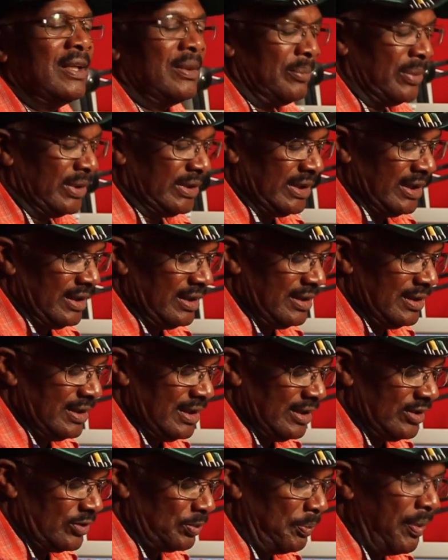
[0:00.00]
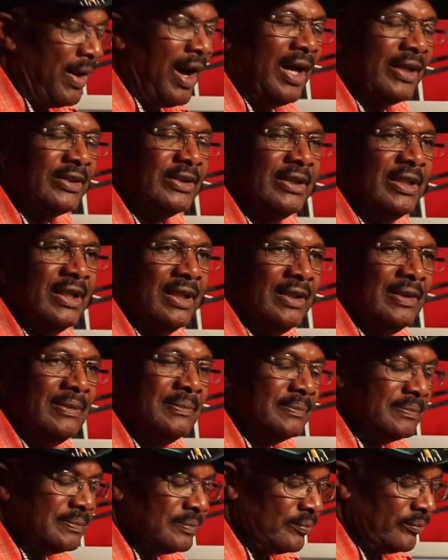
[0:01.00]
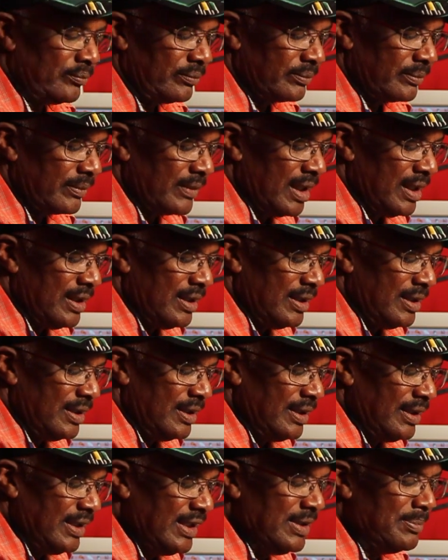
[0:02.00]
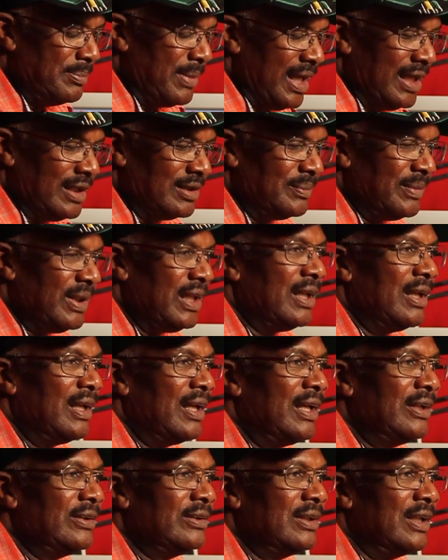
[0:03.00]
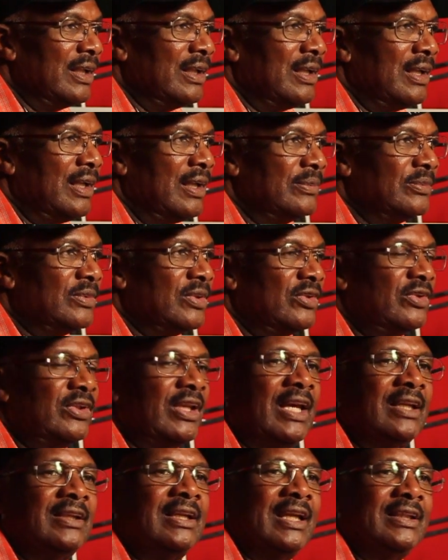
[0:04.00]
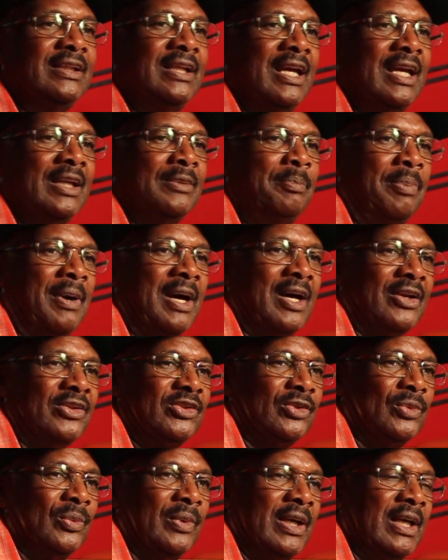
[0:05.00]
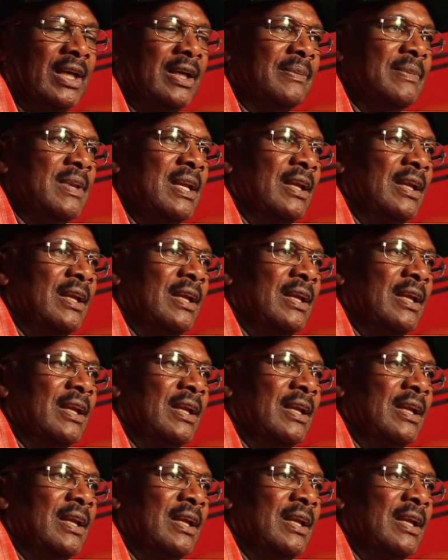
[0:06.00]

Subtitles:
But his partner emailed me and to say that he had passed away.